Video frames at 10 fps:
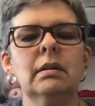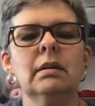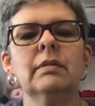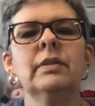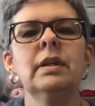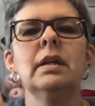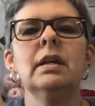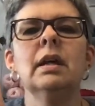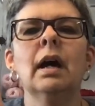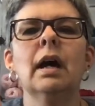
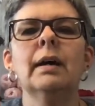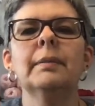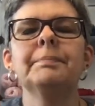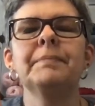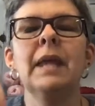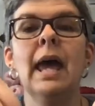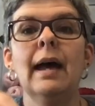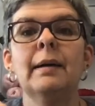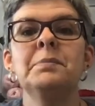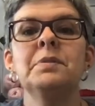the
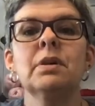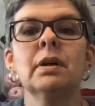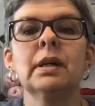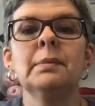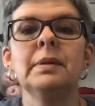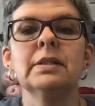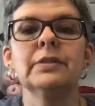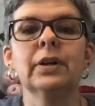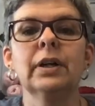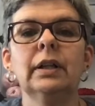hems are going to be a
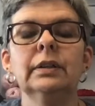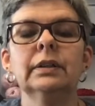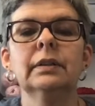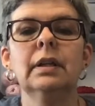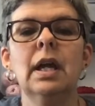different color.